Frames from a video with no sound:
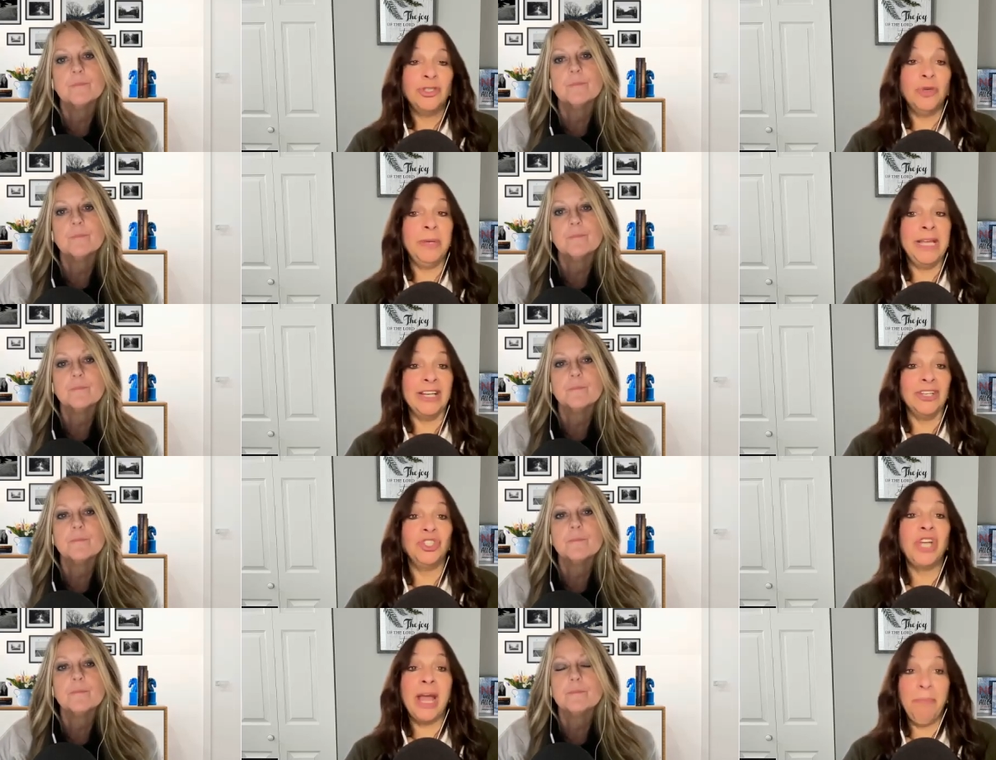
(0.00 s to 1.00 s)
Speaker 1: to being
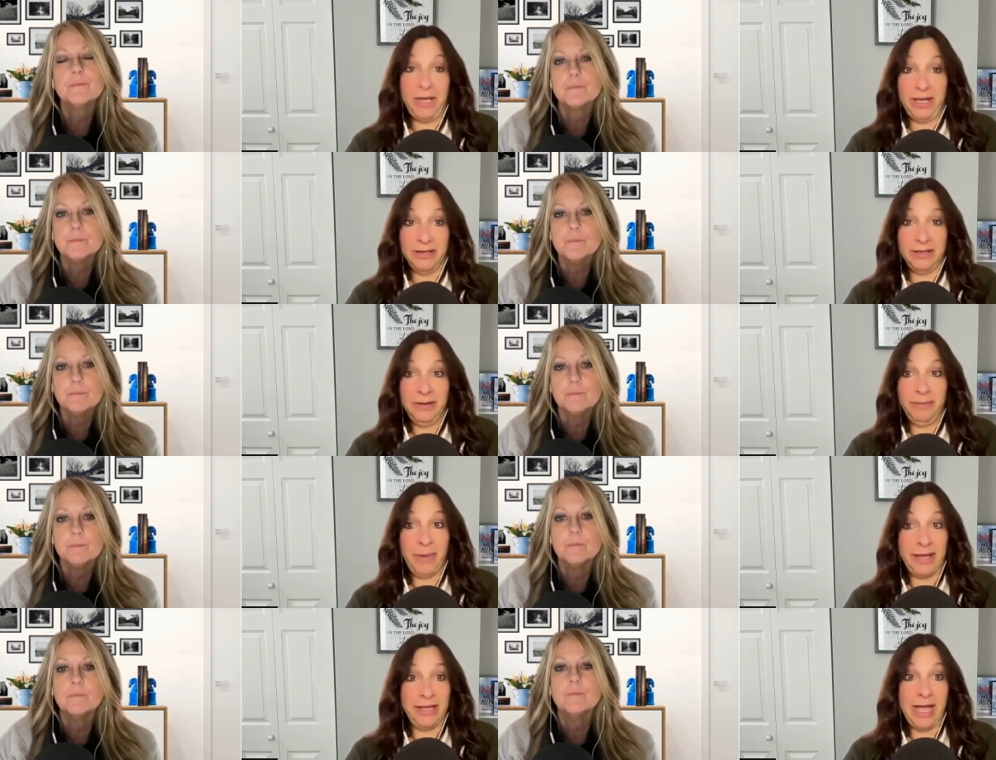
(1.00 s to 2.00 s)
championed
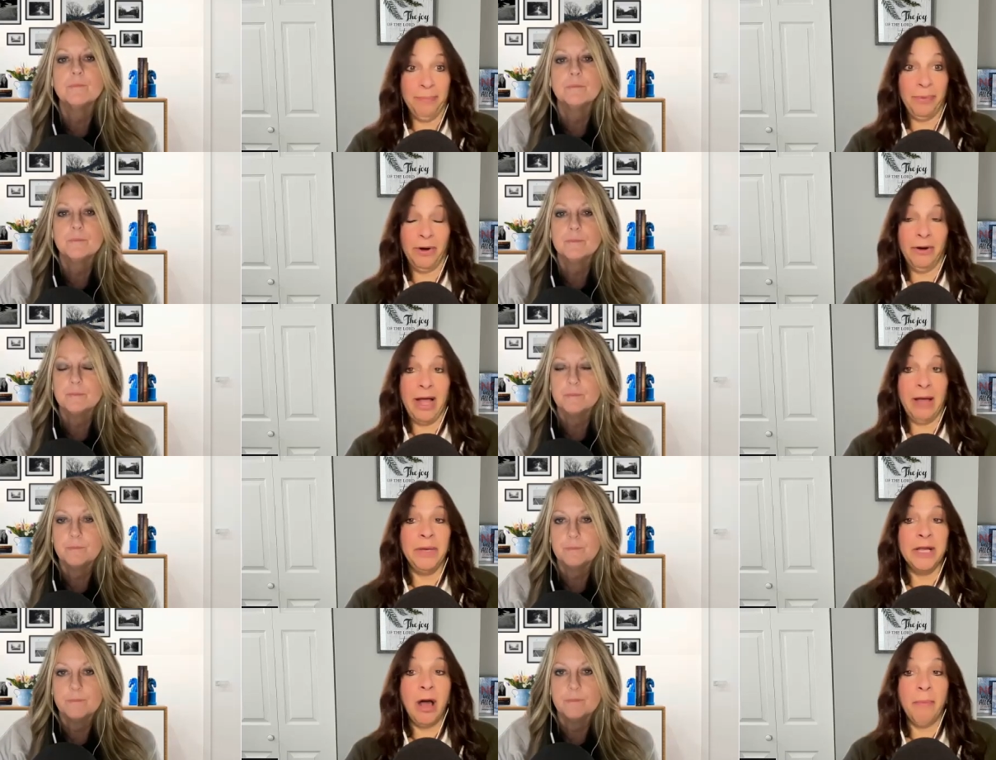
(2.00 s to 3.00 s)
by the emperor and
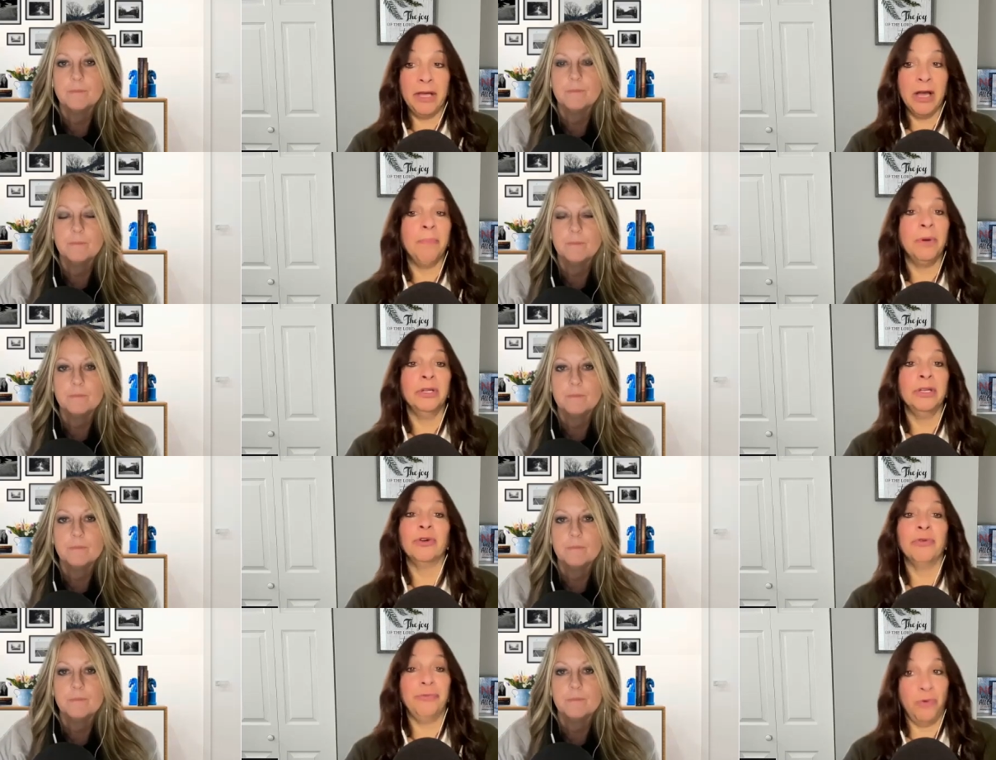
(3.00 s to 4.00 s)
becoming a
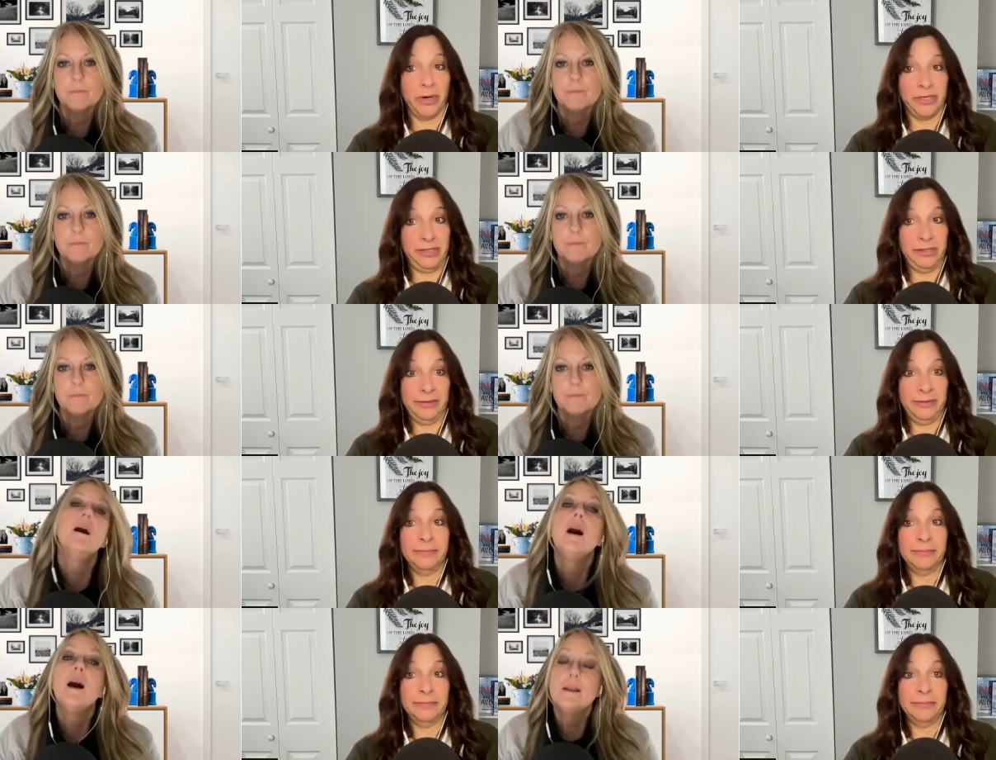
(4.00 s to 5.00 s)
political force.
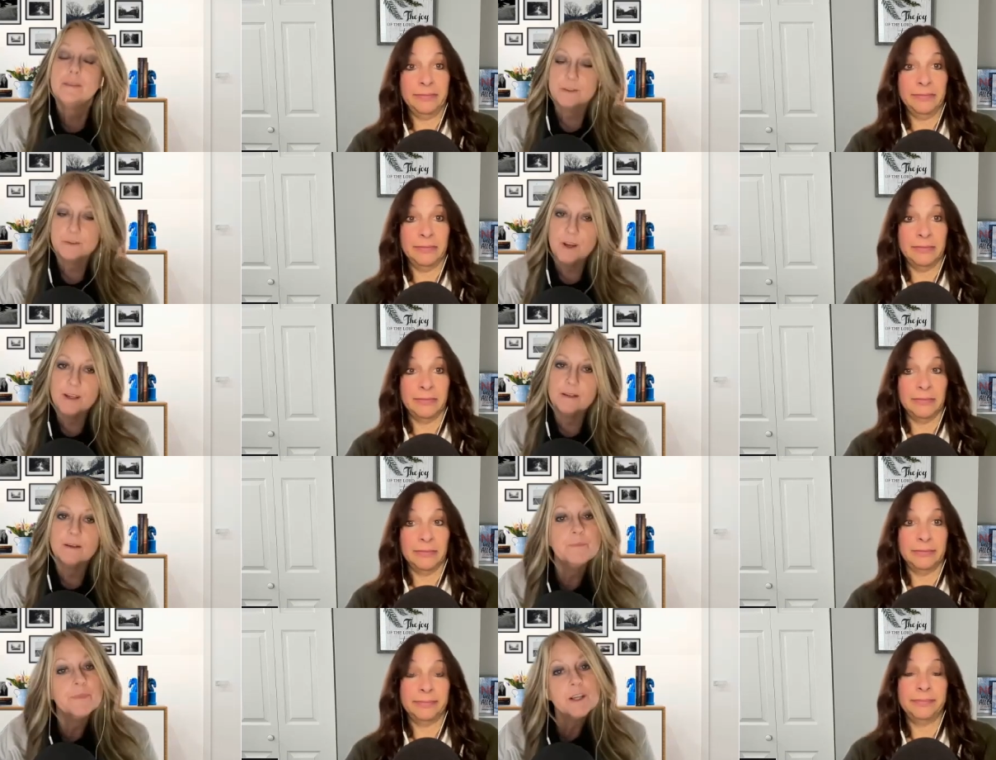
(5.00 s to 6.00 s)
That's right.
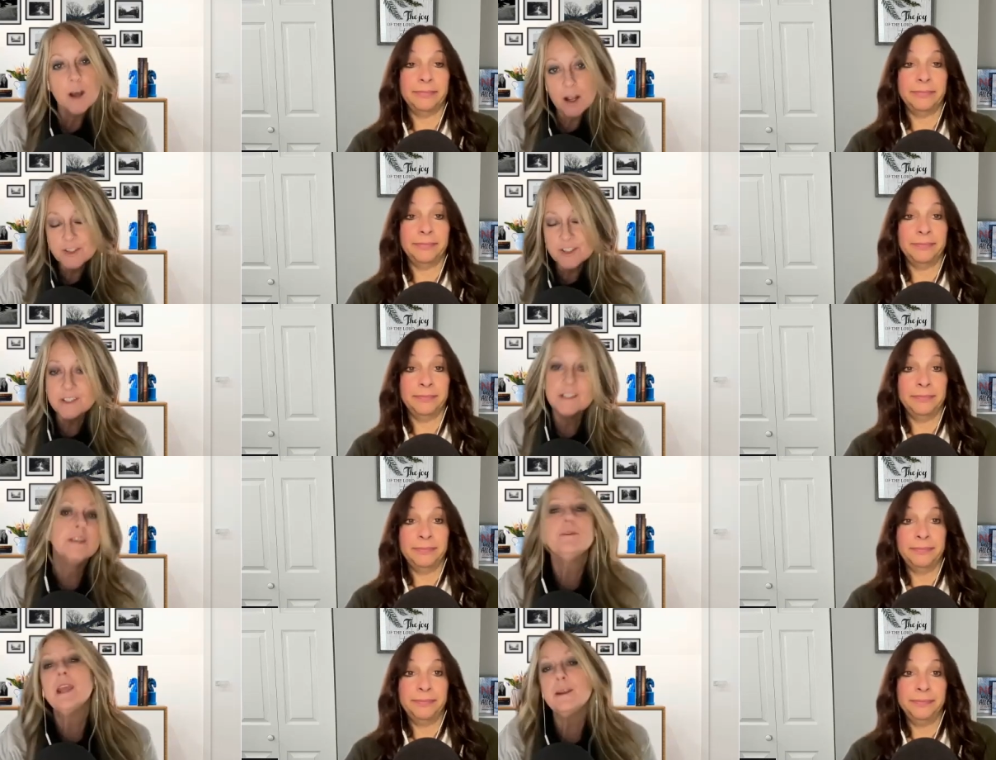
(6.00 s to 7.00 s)

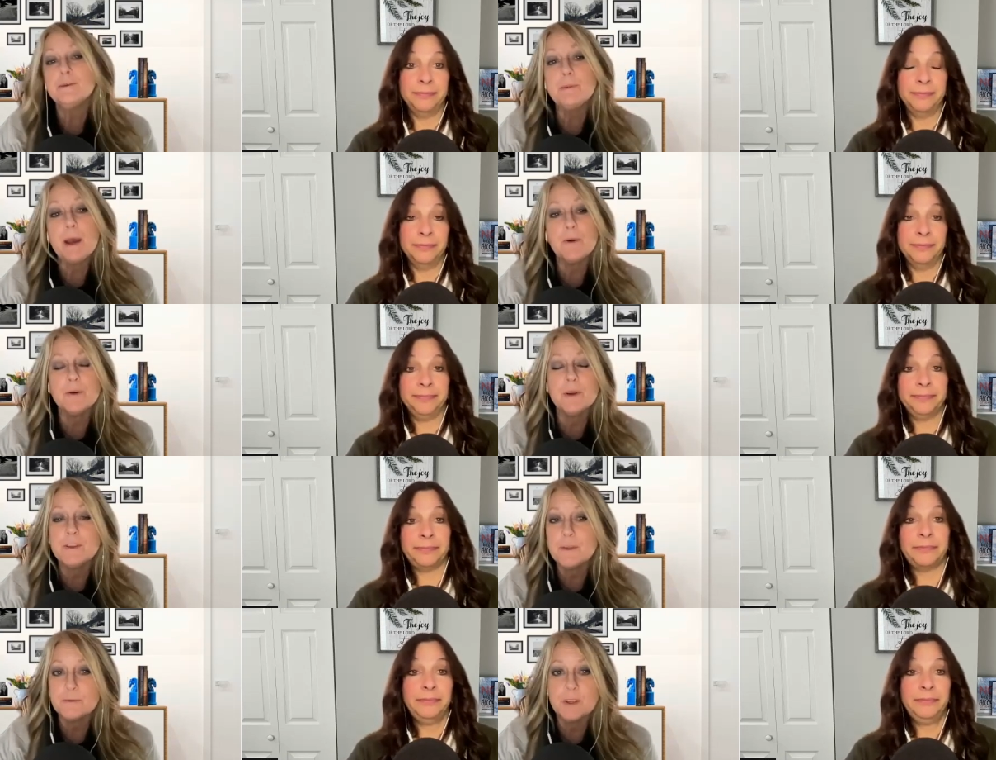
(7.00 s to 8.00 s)
Speaker 2: Constantine came to power in
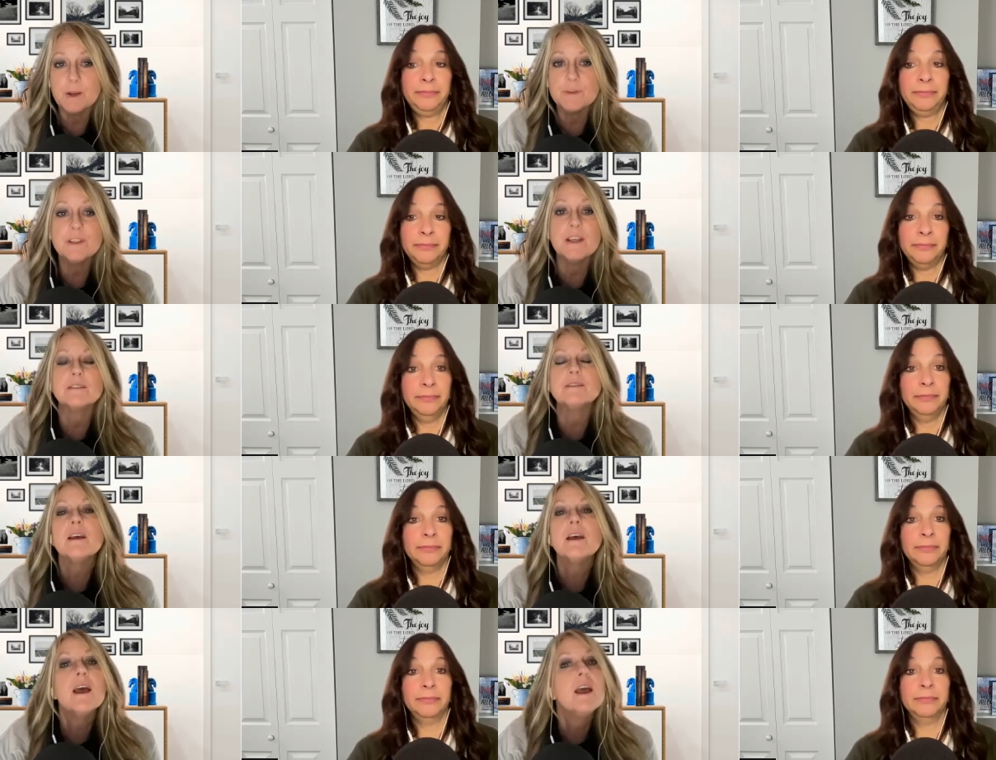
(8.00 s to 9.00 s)
306.
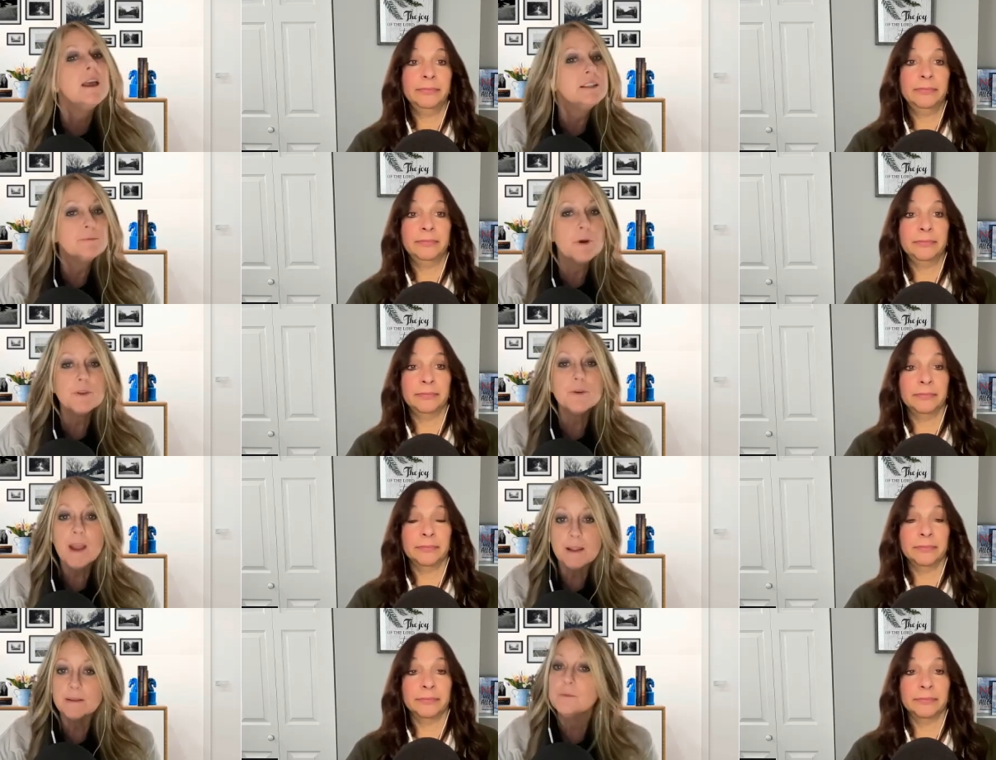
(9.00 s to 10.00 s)
His mother,
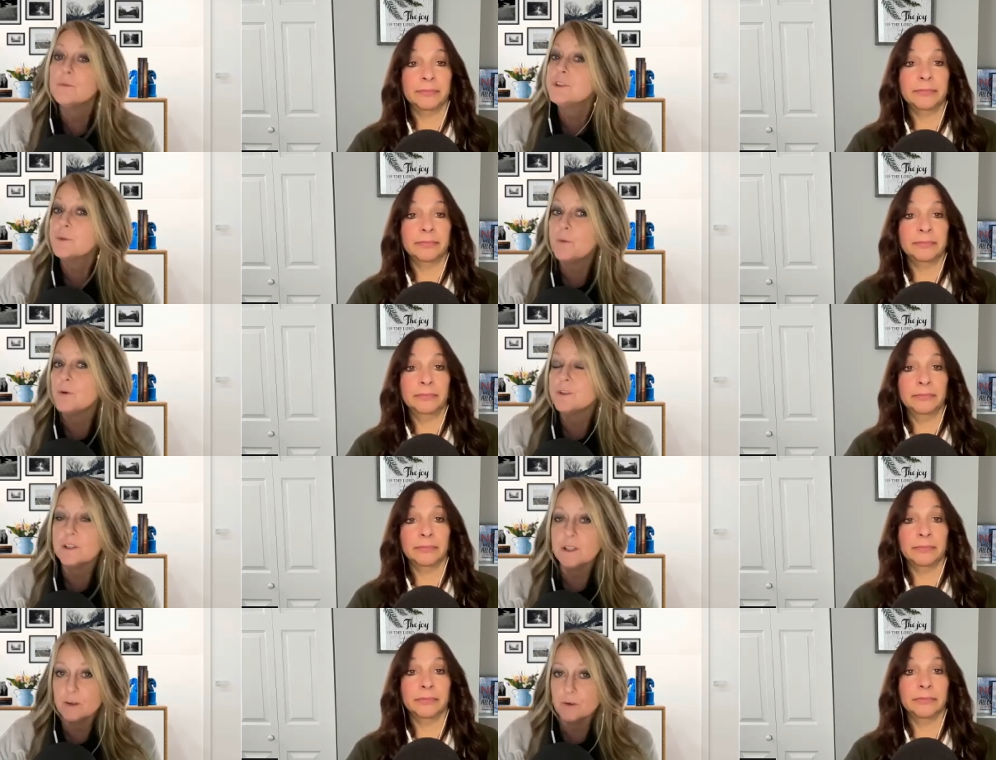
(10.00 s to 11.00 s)
Helen, was
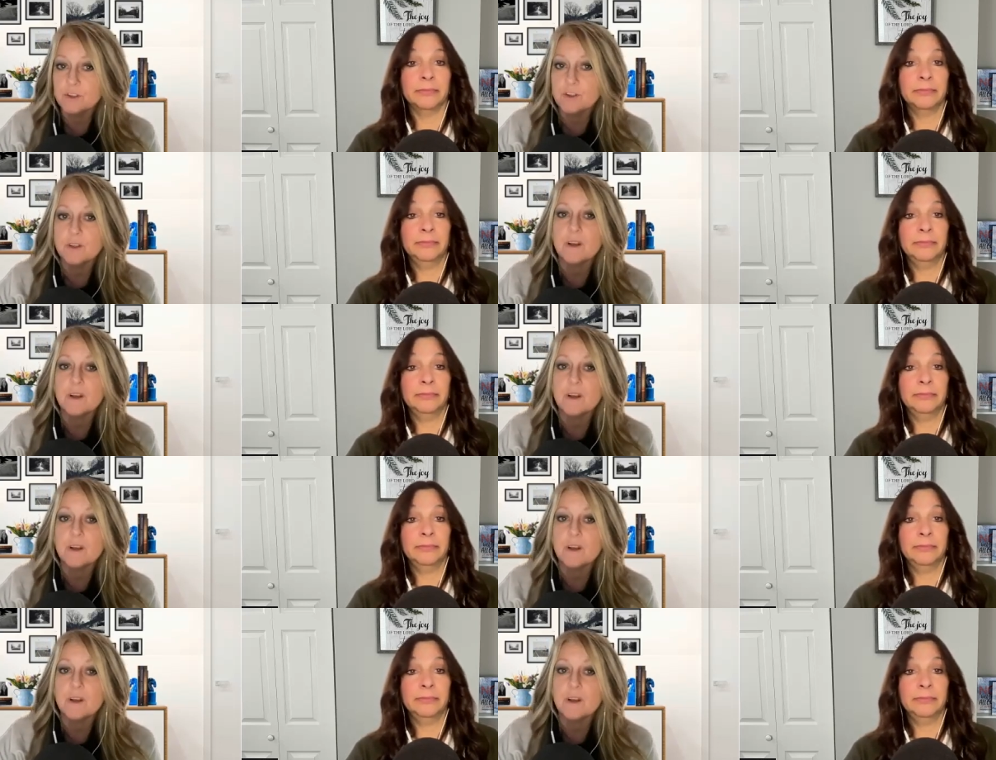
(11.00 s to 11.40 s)
supposedly a Christian.